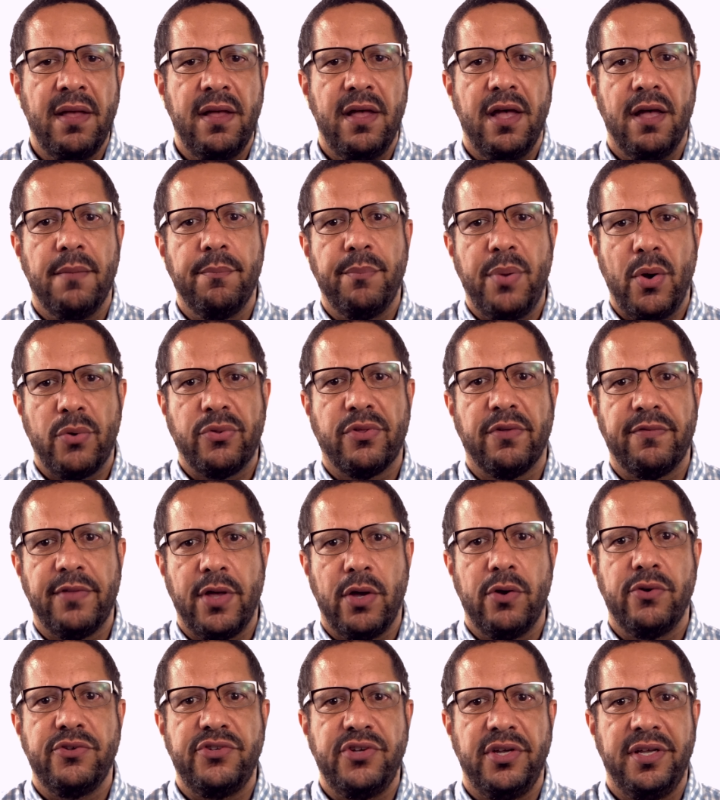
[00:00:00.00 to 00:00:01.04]
And both of
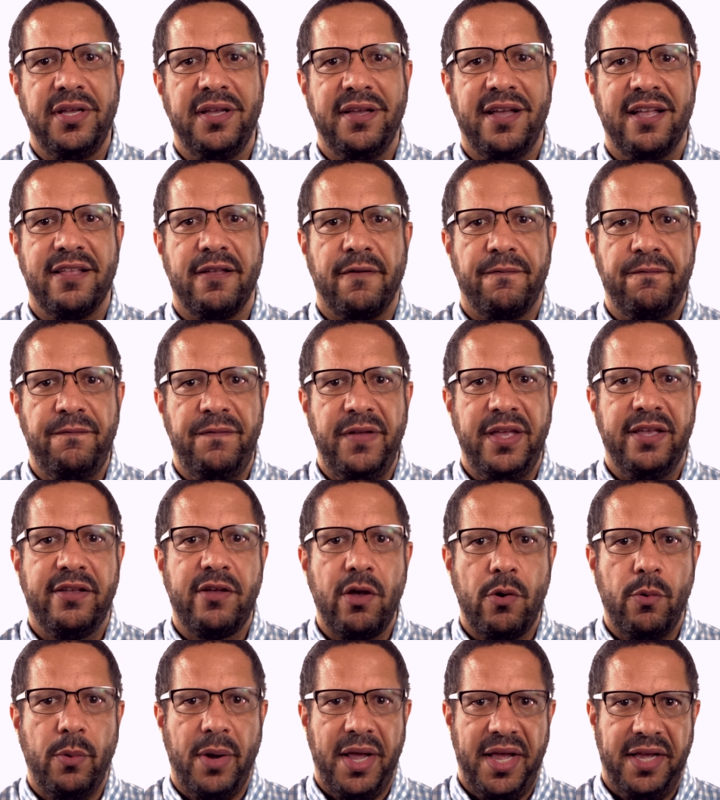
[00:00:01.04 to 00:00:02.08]
those you can get a
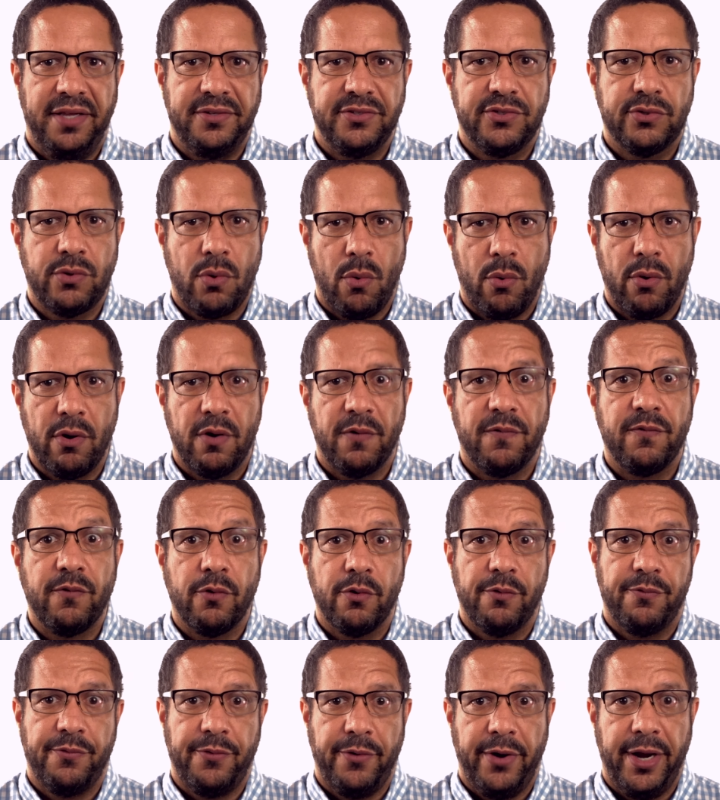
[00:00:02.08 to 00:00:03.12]
FICO 8 score for
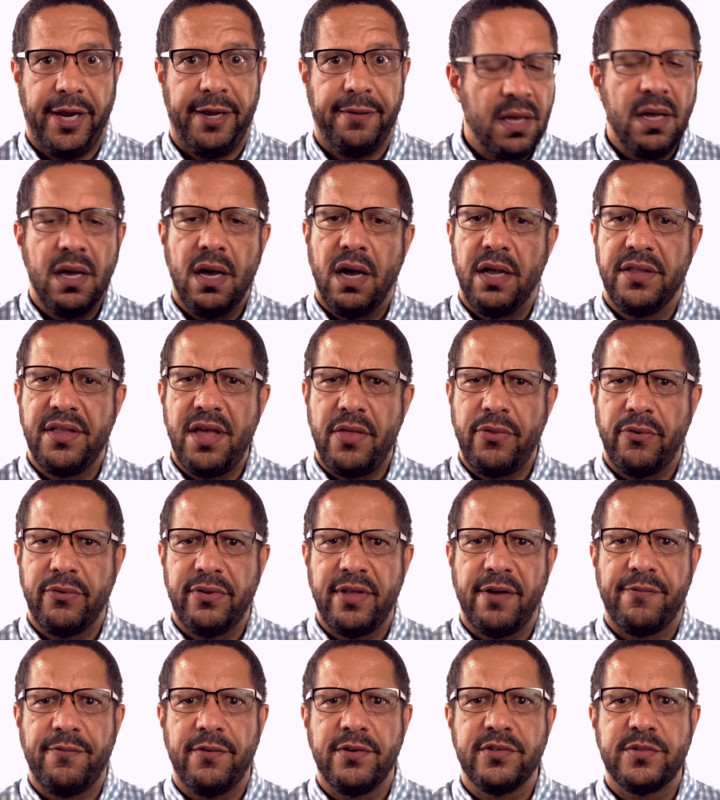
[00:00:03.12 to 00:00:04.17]
free. Another
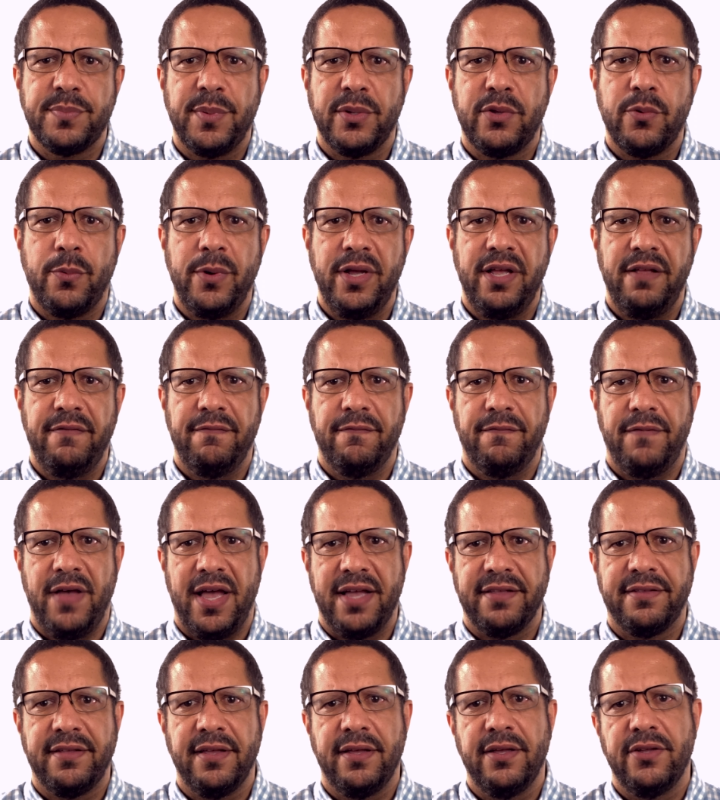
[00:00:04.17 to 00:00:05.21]
difference between
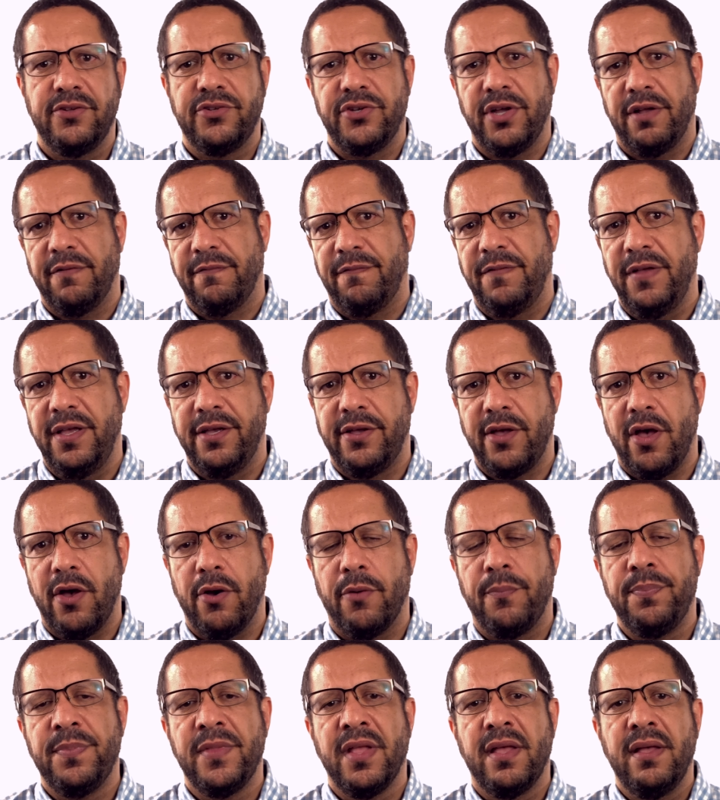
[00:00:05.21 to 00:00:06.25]
Vantage and FICO
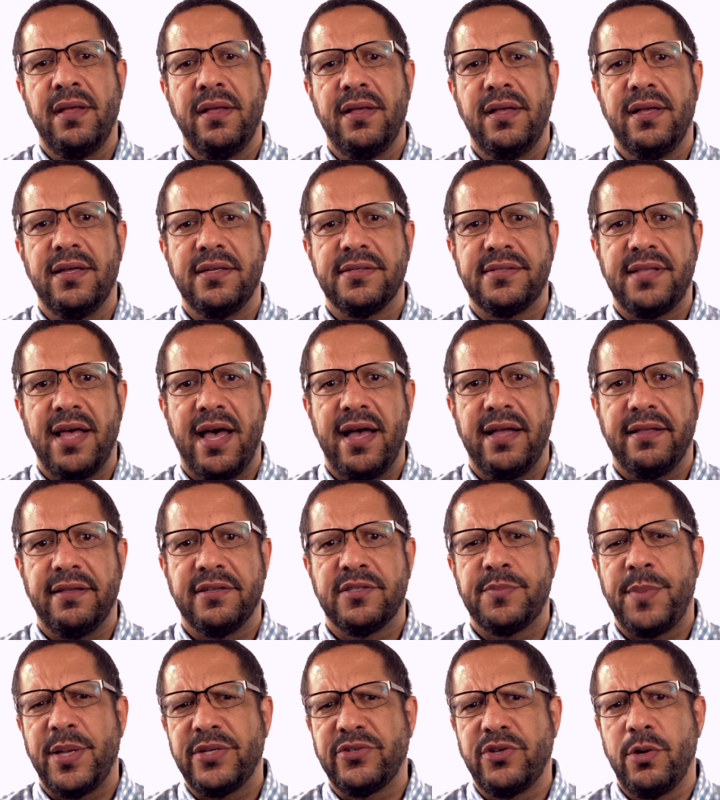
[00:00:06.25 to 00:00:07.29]
is that,
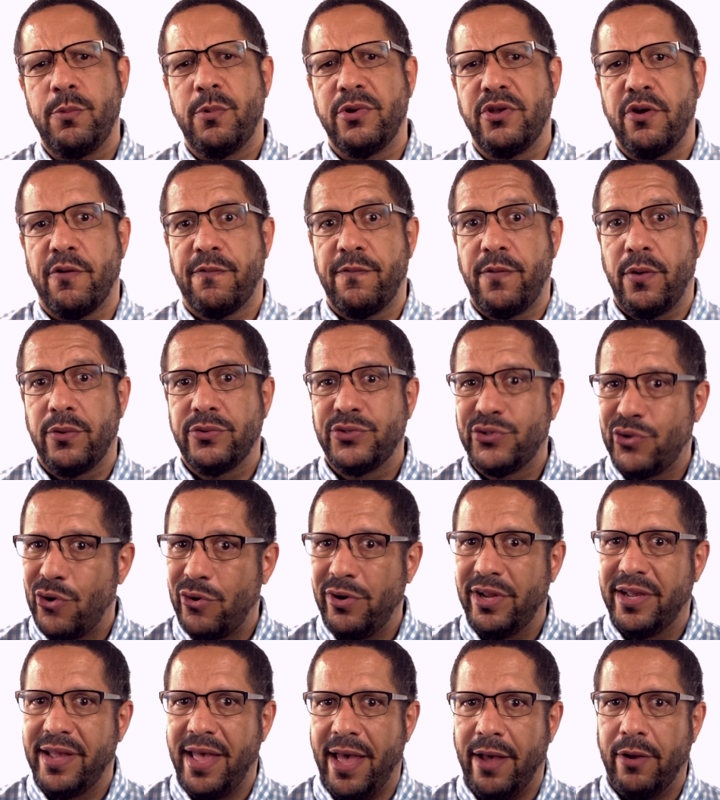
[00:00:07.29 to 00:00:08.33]
especially when you're first
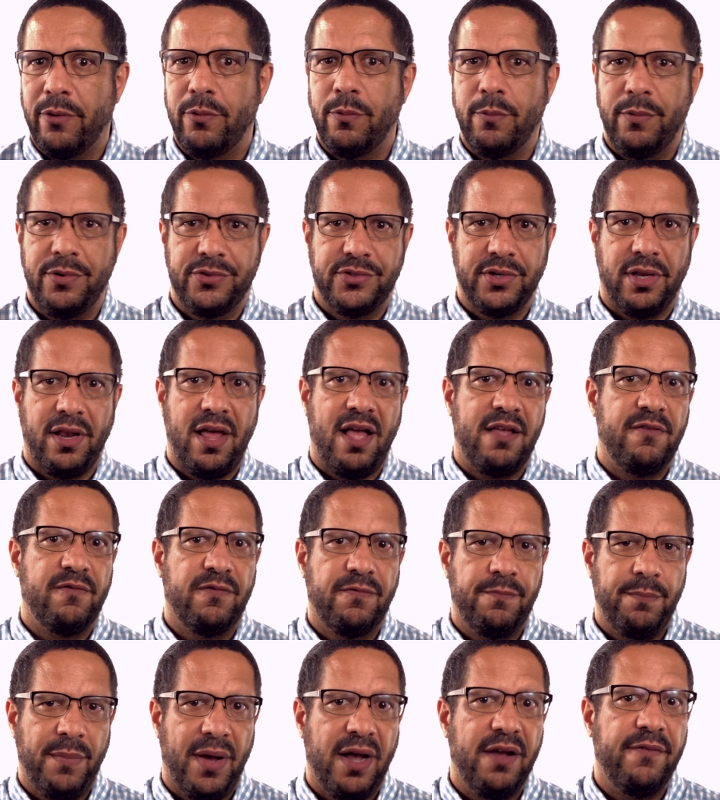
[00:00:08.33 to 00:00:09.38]
starting out, which a lot of
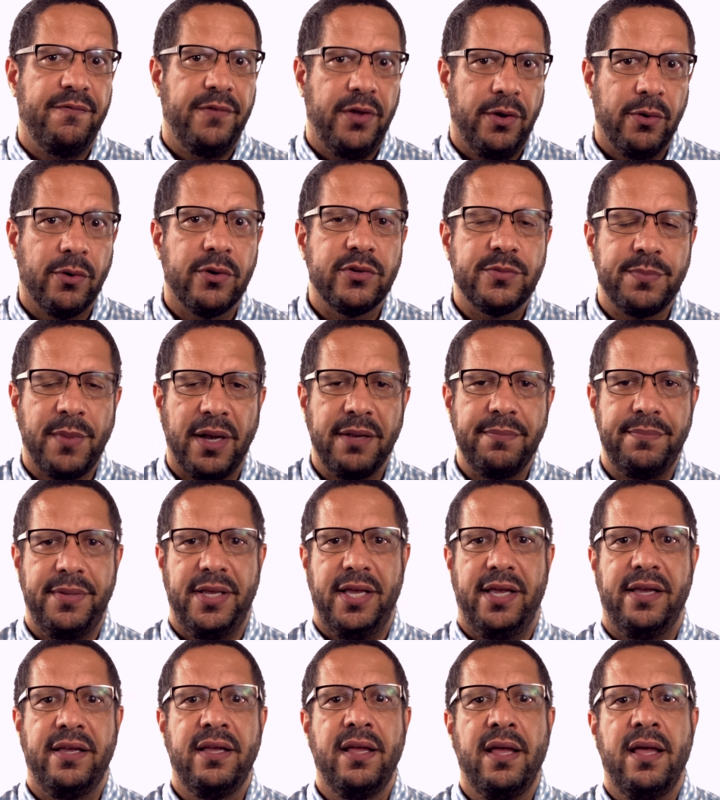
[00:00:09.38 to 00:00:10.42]
my viewers might
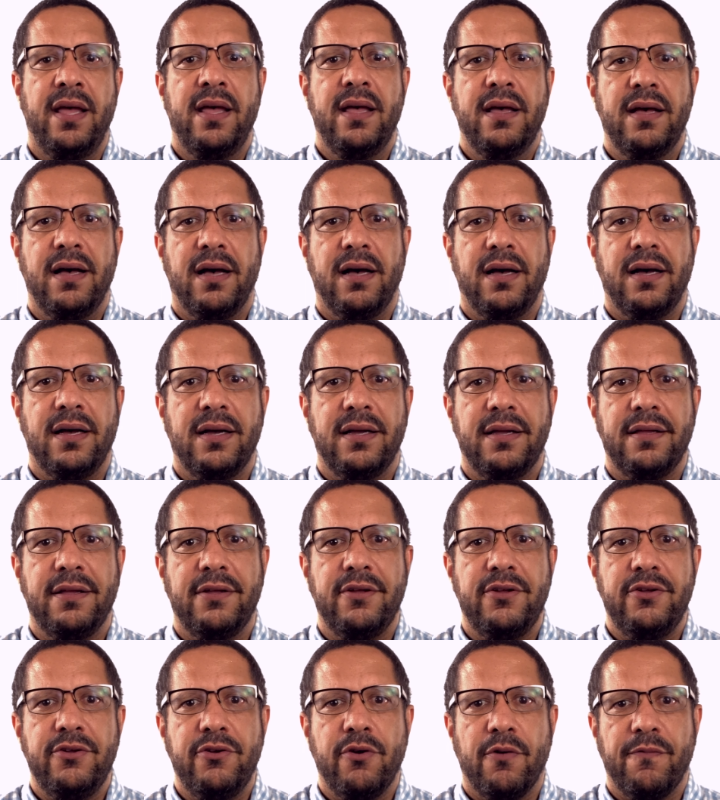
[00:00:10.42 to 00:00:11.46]
be,
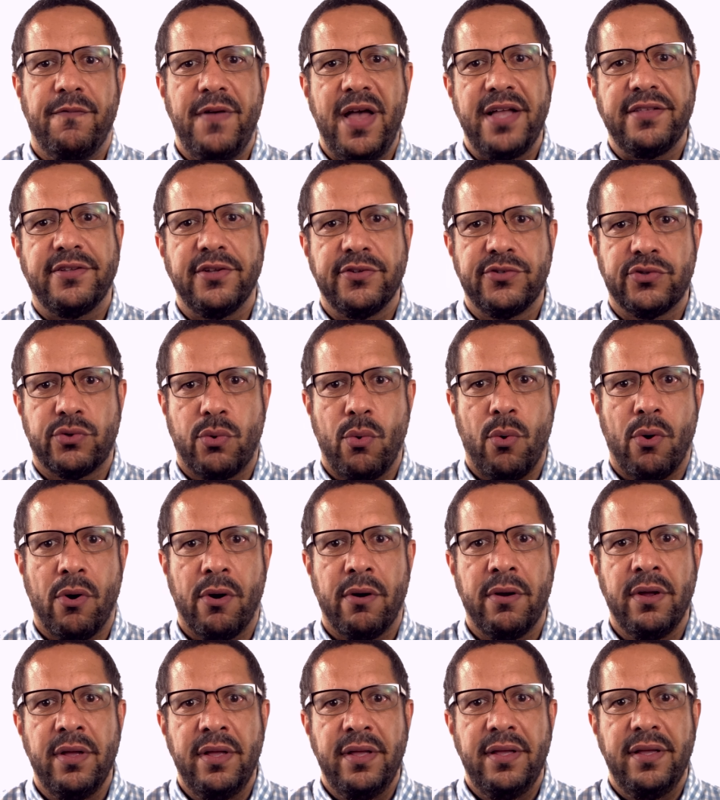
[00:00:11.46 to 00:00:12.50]
your Vantage score
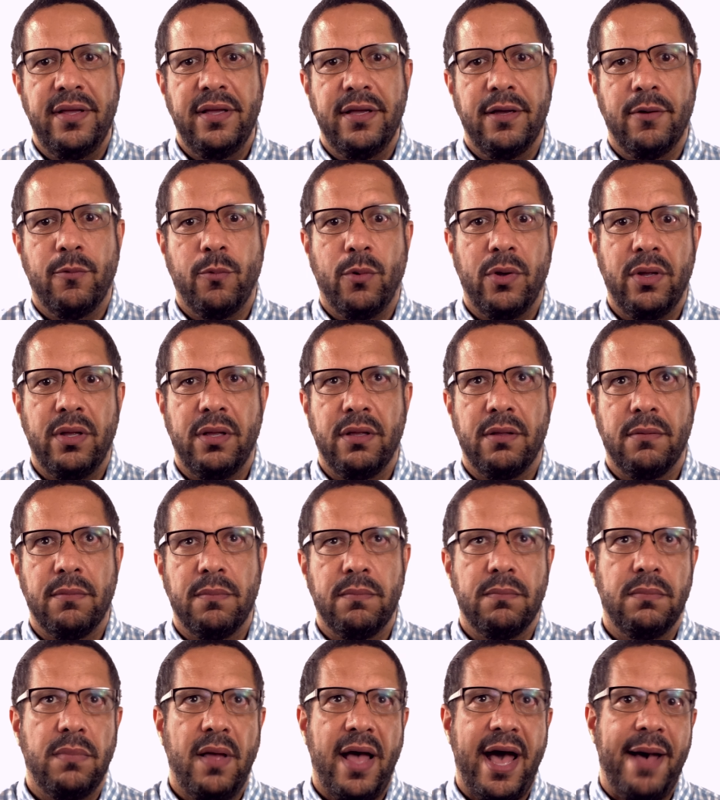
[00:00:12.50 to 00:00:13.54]
will
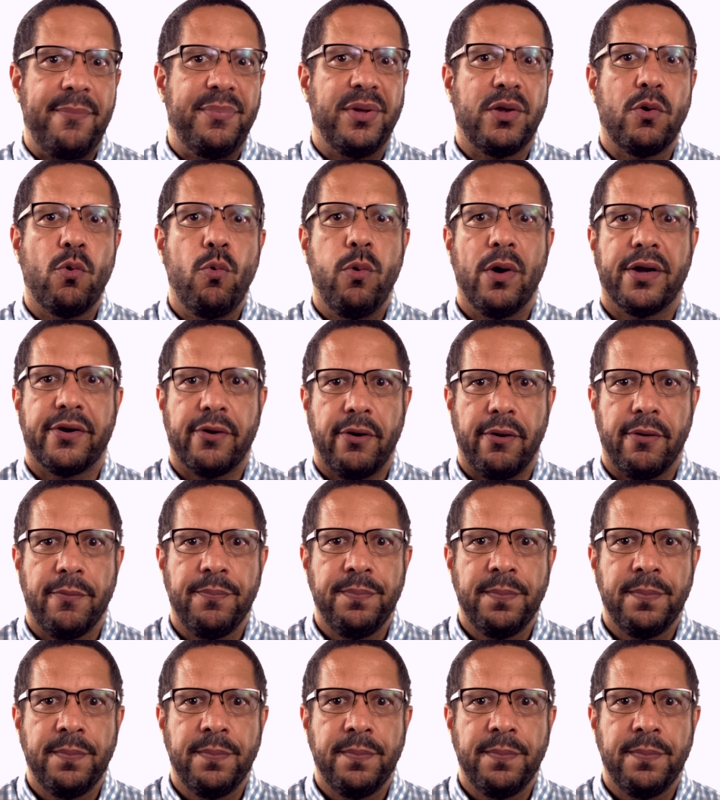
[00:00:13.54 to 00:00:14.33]
happen quicker.